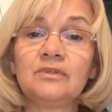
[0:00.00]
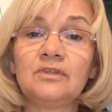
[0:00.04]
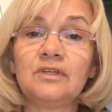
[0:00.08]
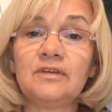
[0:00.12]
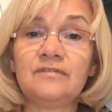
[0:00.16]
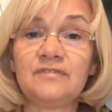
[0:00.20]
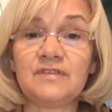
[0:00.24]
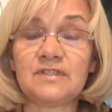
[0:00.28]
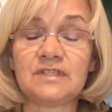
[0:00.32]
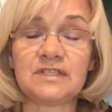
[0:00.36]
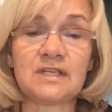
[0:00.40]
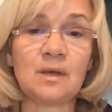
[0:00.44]

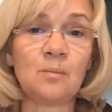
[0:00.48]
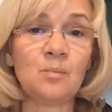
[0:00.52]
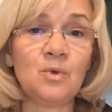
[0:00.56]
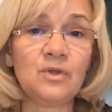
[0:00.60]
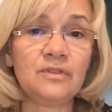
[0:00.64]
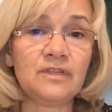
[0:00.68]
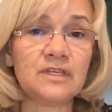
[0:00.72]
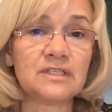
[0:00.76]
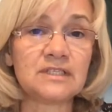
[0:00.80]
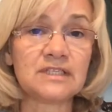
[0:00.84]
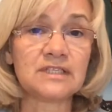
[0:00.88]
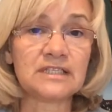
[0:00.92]
if it's
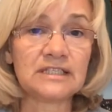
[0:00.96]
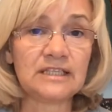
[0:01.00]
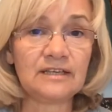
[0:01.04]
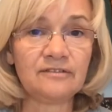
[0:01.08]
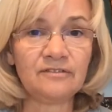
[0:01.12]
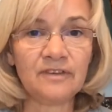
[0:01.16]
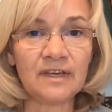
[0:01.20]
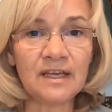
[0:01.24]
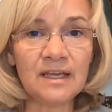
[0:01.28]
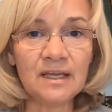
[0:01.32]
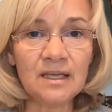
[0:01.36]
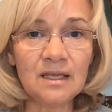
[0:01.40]
someone that's
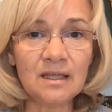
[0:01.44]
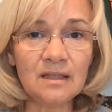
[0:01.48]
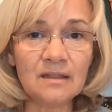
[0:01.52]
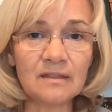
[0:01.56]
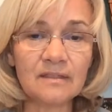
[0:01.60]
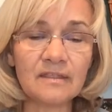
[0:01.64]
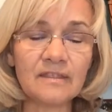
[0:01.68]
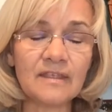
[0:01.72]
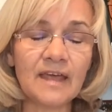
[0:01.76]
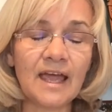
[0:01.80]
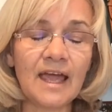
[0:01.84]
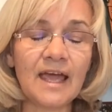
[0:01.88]
living,
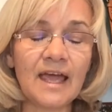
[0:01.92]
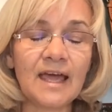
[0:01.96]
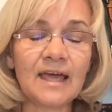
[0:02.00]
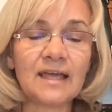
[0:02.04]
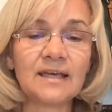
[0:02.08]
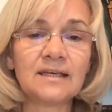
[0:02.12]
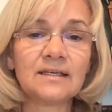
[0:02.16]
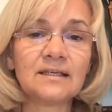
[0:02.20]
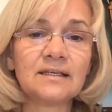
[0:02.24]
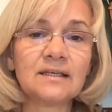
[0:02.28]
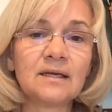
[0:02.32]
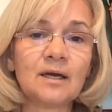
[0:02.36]

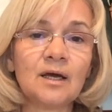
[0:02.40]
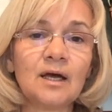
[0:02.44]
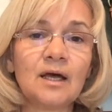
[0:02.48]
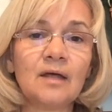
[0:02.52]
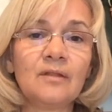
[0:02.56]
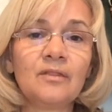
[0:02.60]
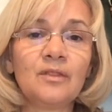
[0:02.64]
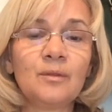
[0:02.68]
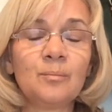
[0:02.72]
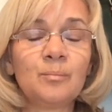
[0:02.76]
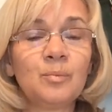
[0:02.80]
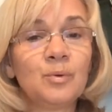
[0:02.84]
then
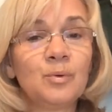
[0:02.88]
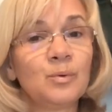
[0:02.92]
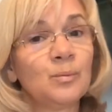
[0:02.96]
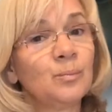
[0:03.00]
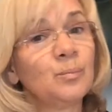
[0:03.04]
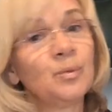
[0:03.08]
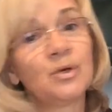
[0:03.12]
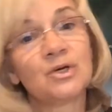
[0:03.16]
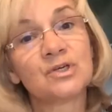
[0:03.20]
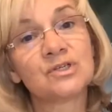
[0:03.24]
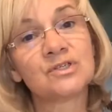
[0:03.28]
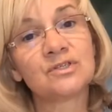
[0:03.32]
uh, the
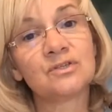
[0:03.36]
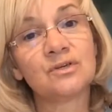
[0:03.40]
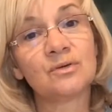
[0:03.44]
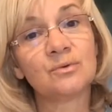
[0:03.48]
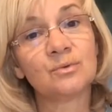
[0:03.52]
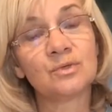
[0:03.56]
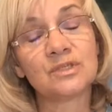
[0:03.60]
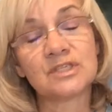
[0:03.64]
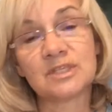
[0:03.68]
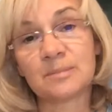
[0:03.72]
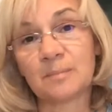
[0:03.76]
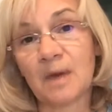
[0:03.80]
person
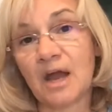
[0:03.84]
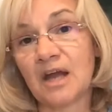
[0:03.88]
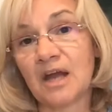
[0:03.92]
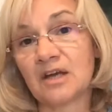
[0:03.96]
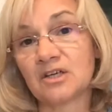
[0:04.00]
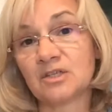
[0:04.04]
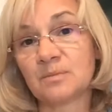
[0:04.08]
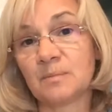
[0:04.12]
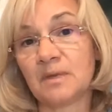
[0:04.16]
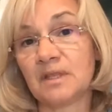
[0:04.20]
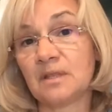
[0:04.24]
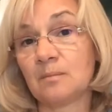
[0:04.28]
who
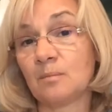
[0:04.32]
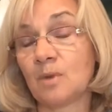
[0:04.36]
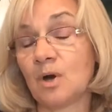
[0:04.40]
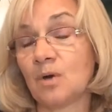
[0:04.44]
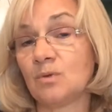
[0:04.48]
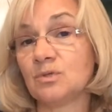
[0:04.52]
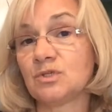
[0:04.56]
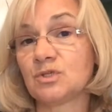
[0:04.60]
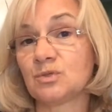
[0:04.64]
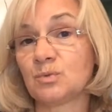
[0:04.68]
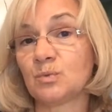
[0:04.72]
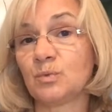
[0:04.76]
inspires me the
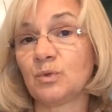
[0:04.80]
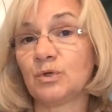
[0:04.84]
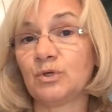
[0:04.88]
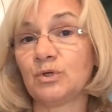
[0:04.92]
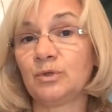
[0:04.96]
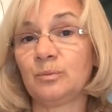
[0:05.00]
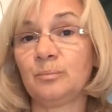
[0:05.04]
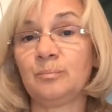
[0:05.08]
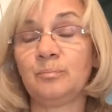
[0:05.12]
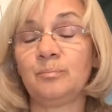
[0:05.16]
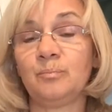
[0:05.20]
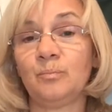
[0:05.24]
most
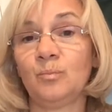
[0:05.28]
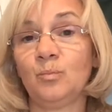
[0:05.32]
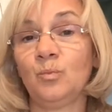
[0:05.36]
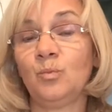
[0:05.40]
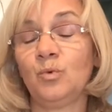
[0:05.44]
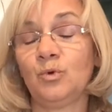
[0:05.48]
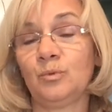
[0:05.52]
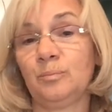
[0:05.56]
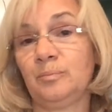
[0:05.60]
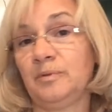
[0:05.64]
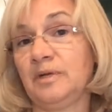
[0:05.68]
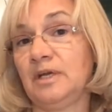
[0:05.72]
would
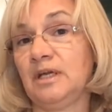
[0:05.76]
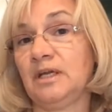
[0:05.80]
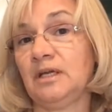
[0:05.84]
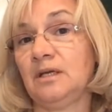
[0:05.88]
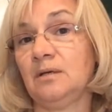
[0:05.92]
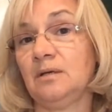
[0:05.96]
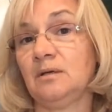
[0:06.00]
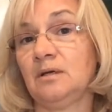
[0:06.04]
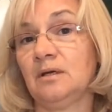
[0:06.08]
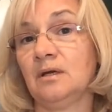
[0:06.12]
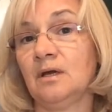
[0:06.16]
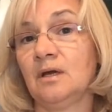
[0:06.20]
would
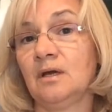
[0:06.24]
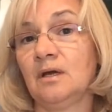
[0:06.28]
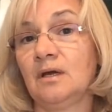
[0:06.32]
be